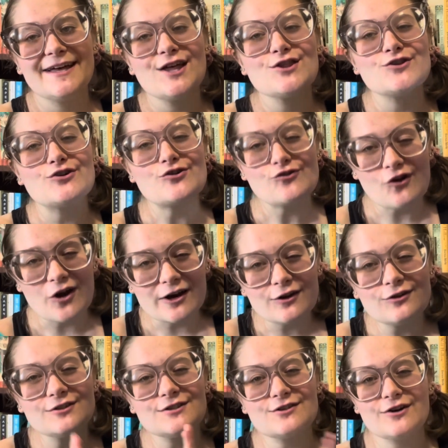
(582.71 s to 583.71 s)
The
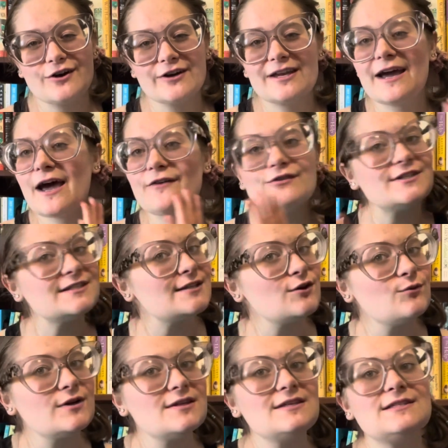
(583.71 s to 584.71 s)
Chronicles of Narnia. Every single
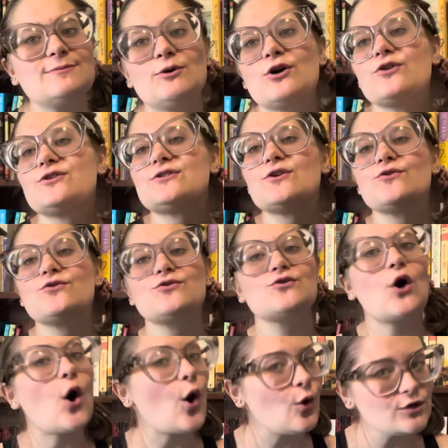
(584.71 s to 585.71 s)
one of these books, the
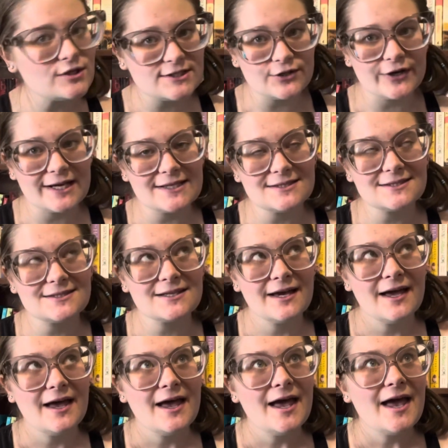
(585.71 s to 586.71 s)
whole series,
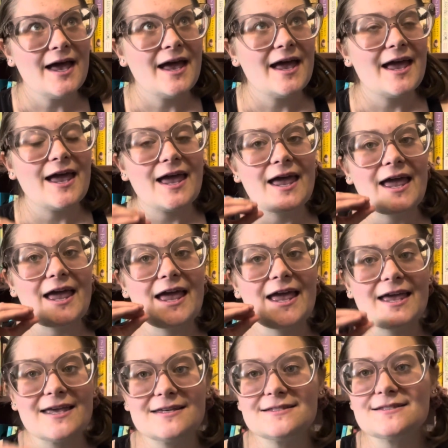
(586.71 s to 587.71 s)

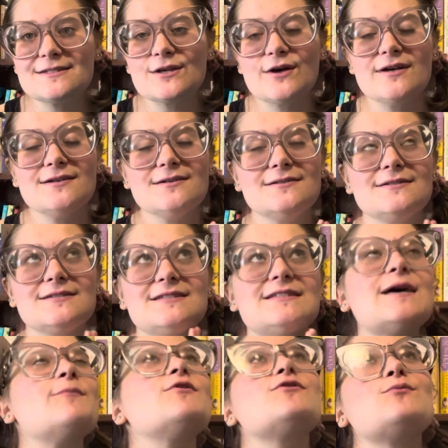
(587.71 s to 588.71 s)
is
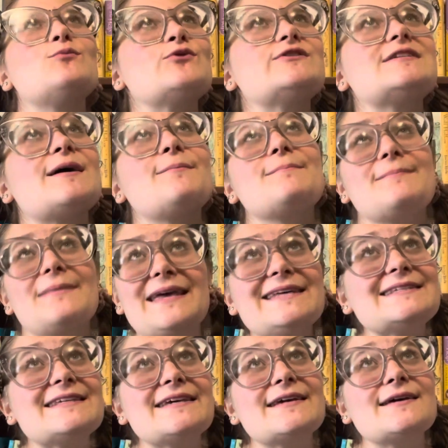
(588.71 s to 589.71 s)
some of the most
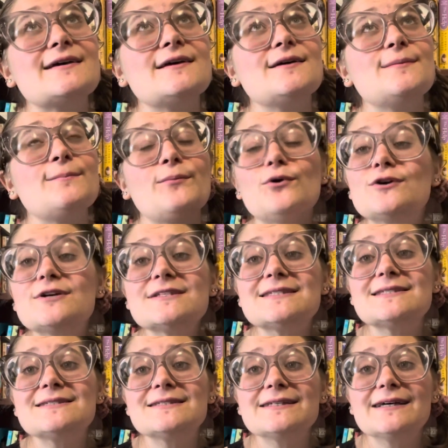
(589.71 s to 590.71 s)
amazing books
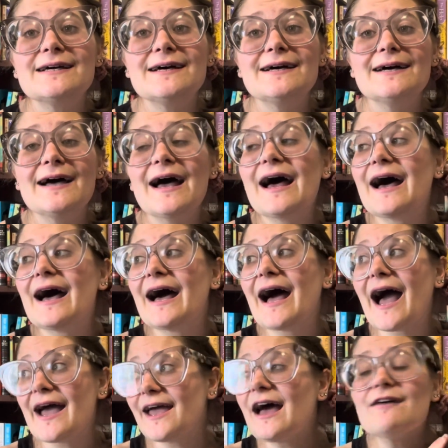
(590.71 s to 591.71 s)

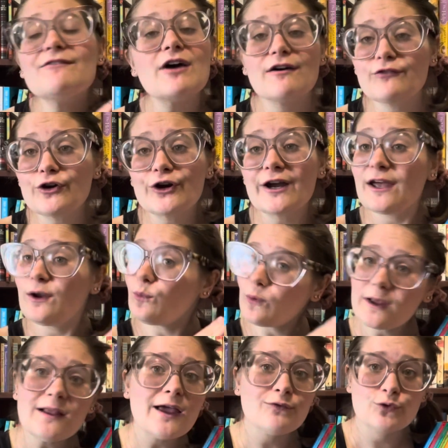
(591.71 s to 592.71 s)
I have ever and
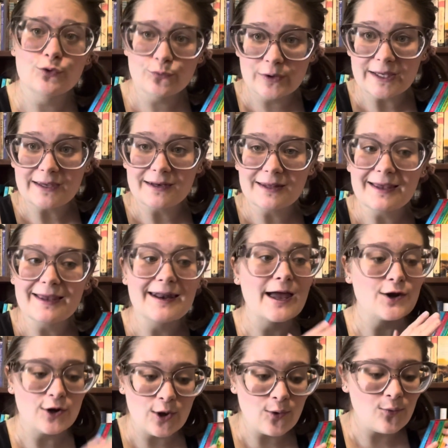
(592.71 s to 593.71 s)
will ever read, and I
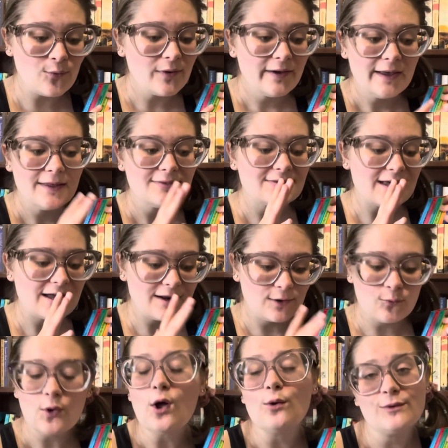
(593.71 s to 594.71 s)
know that it
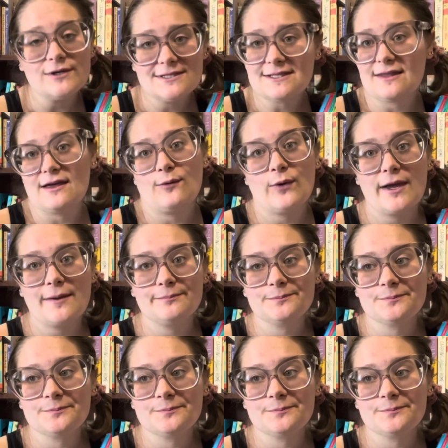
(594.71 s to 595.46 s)
will always stay that way.